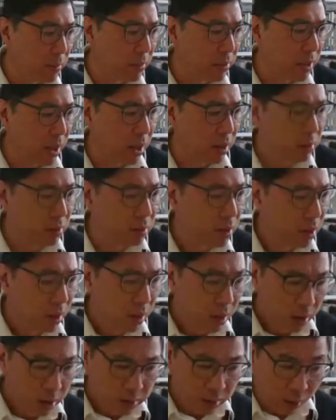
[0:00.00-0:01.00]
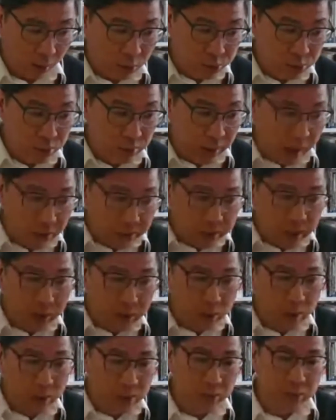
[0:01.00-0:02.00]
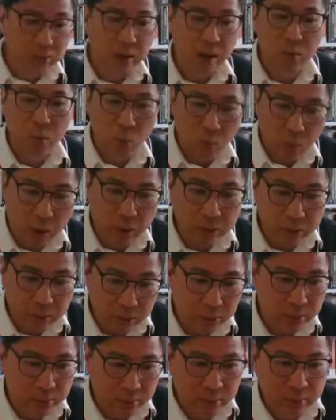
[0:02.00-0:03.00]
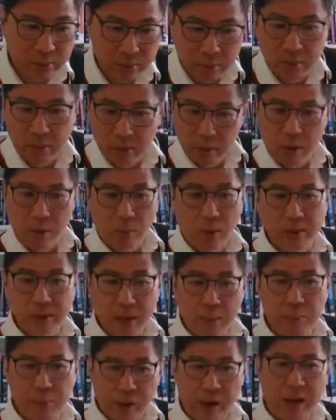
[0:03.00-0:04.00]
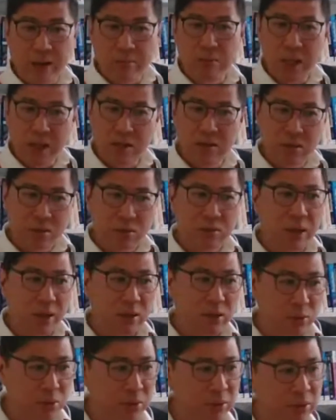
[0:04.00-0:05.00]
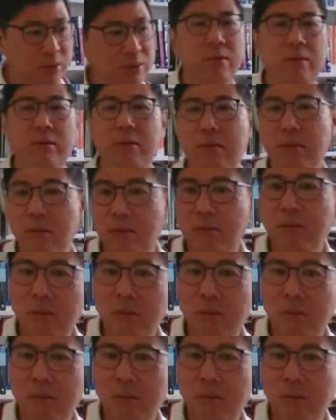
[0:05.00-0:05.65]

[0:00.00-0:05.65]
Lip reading: if I'm not mistaken, they all should now start to understand what their brand means to their users,